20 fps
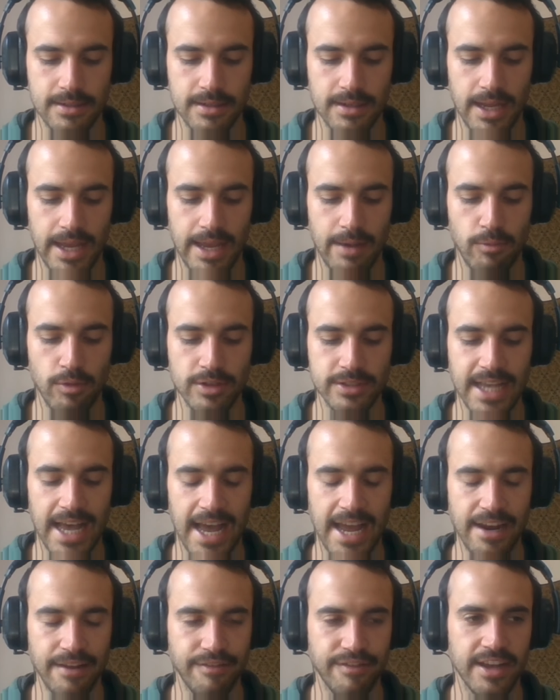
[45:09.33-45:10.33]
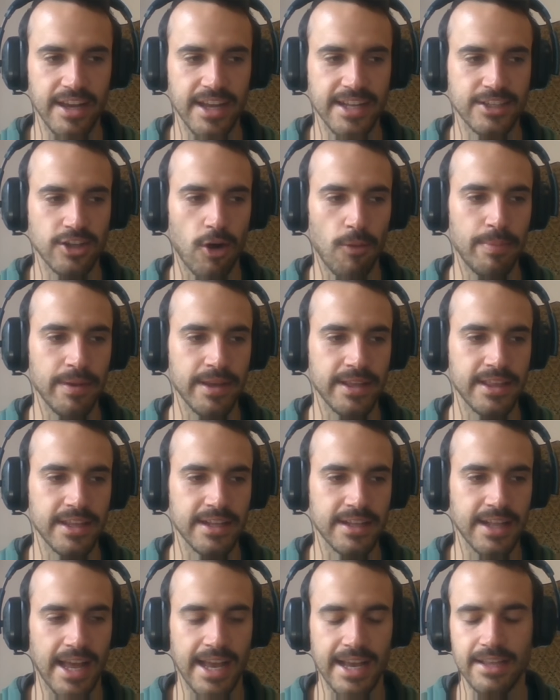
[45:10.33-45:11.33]
it was kind of a topic
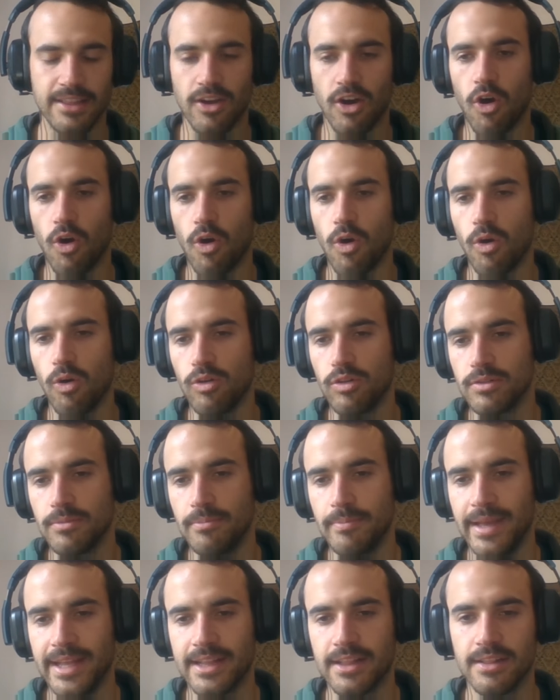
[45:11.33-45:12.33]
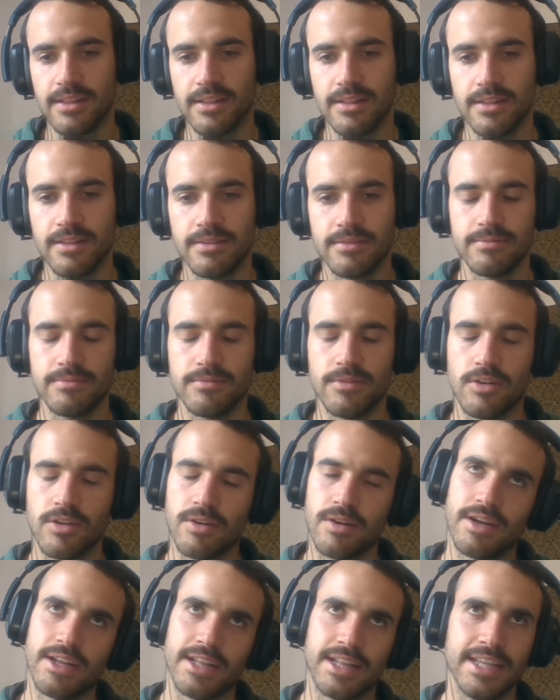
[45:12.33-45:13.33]
that like the whole middle,
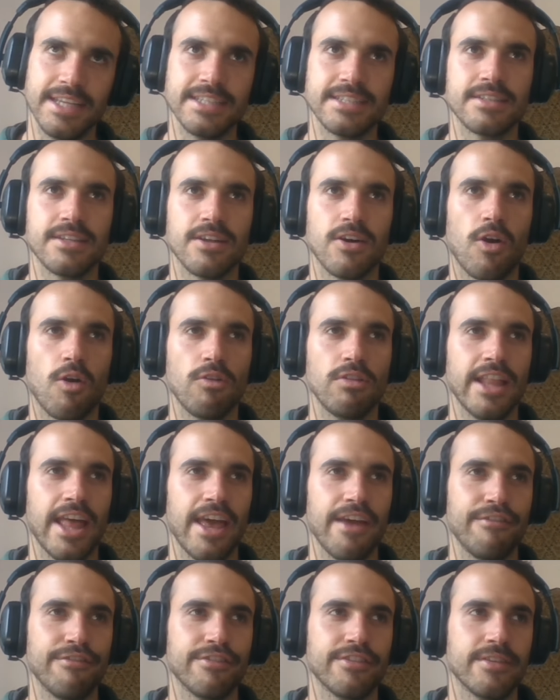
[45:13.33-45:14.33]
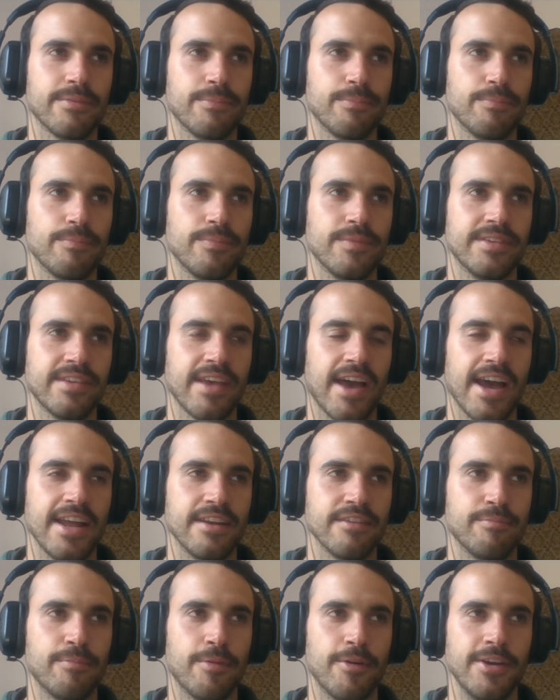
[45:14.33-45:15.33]
or at least the whole left side
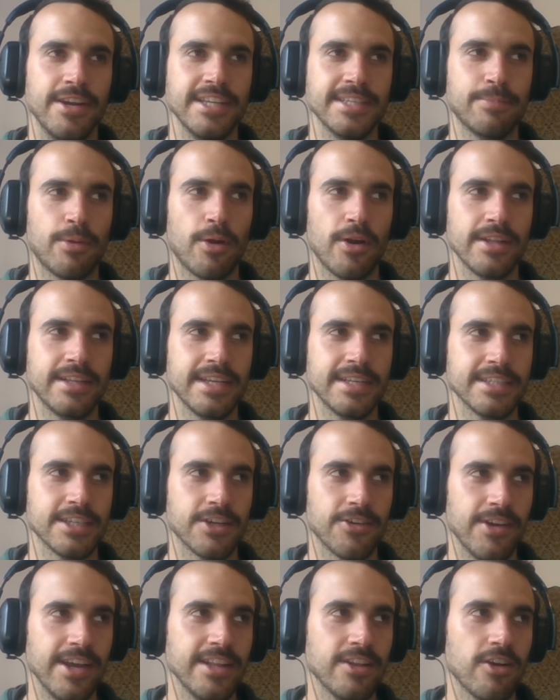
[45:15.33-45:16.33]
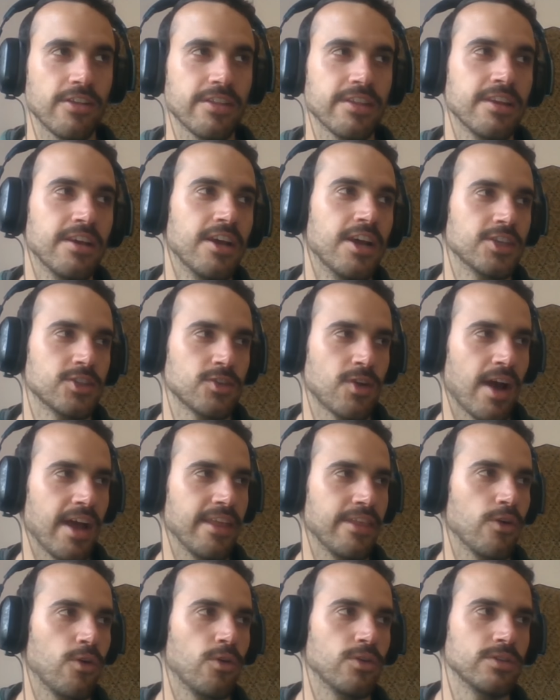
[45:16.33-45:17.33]
of Bernese politics agreed on. So I
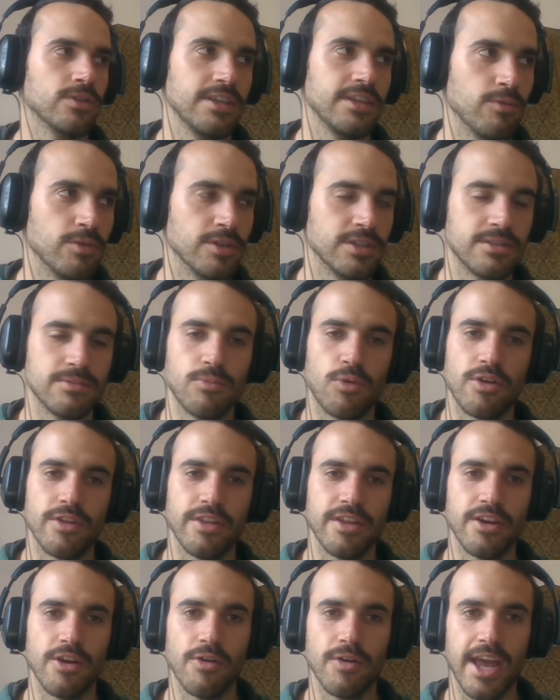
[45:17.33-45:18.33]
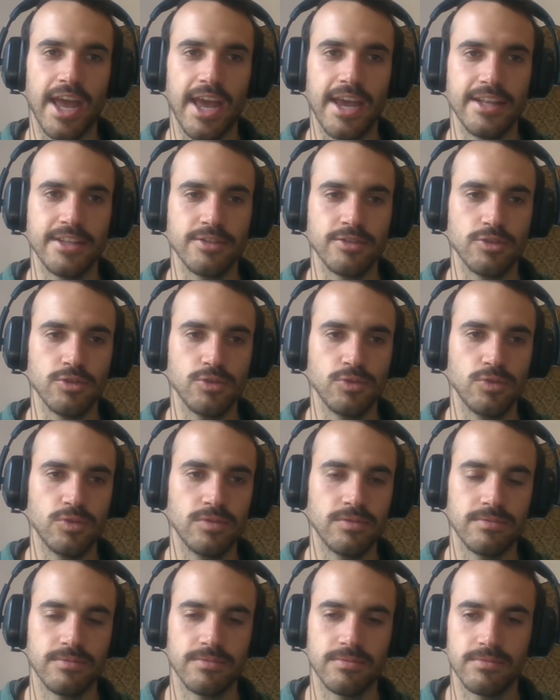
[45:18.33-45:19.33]
thought it was more than okay to do
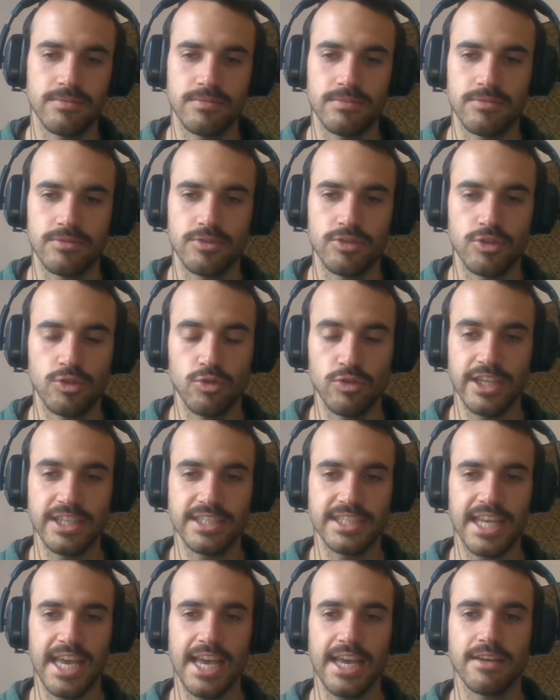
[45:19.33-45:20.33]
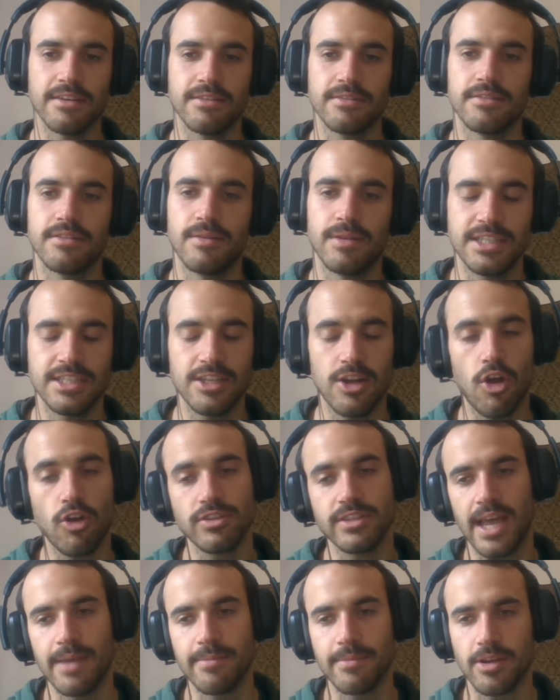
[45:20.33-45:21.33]
this gig. It's a long
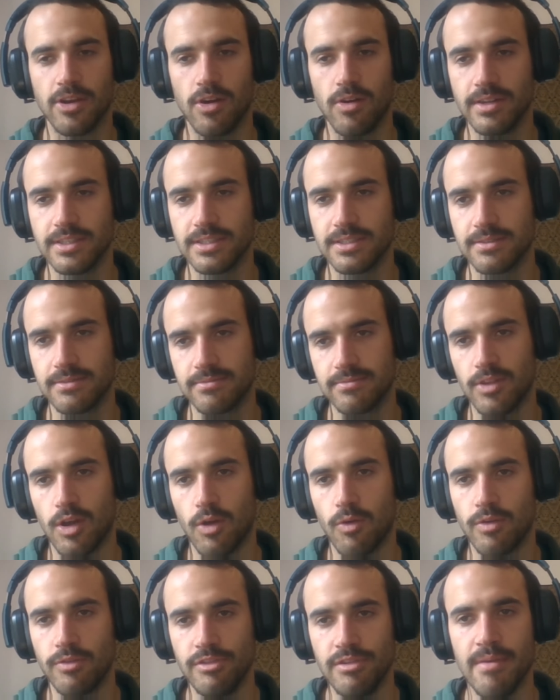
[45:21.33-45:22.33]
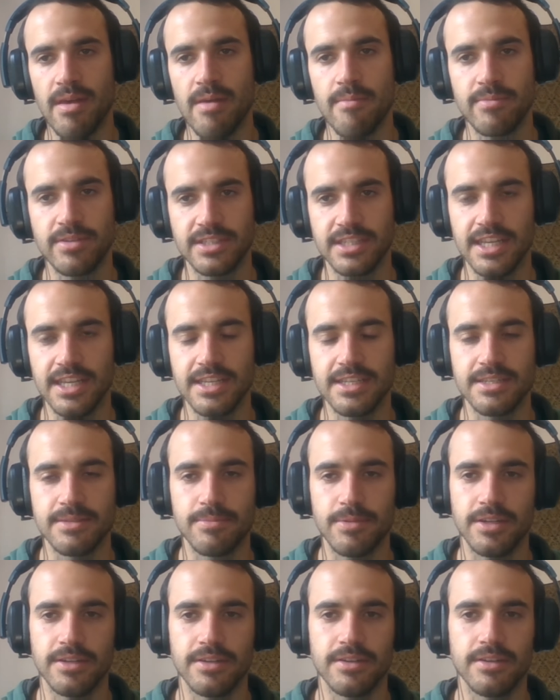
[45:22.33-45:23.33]
time ago. It's no one remembers this, but